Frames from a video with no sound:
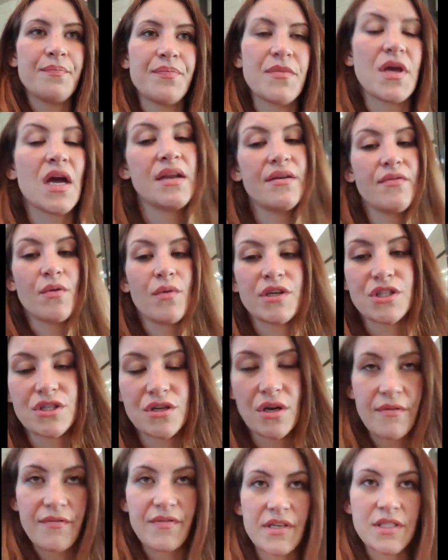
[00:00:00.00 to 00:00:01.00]
I never watched it
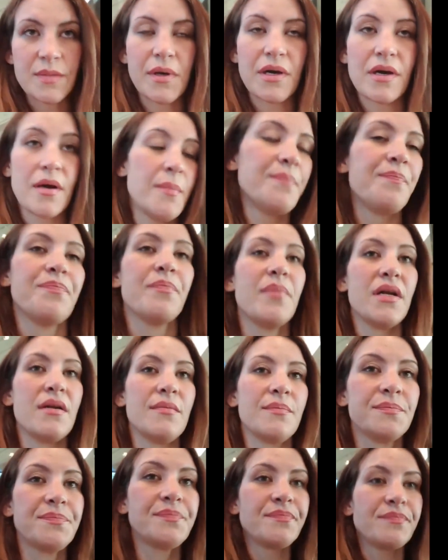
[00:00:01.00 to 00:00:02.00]
on Facebook, but
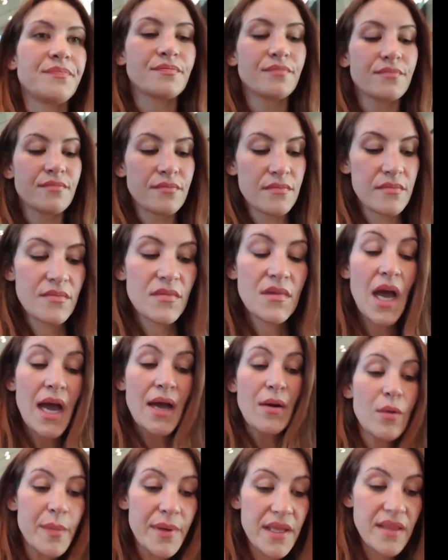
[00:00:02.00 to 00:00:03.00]
I
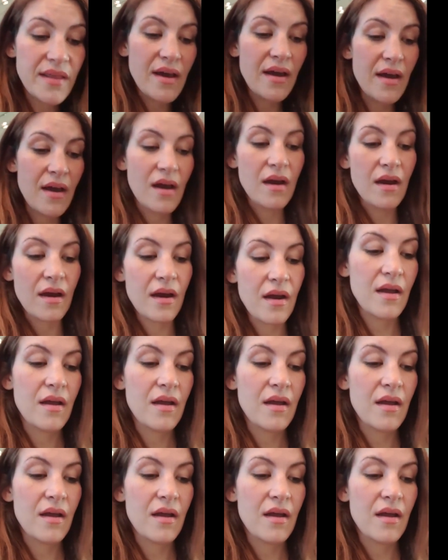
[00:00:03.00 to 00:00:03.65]
will be there.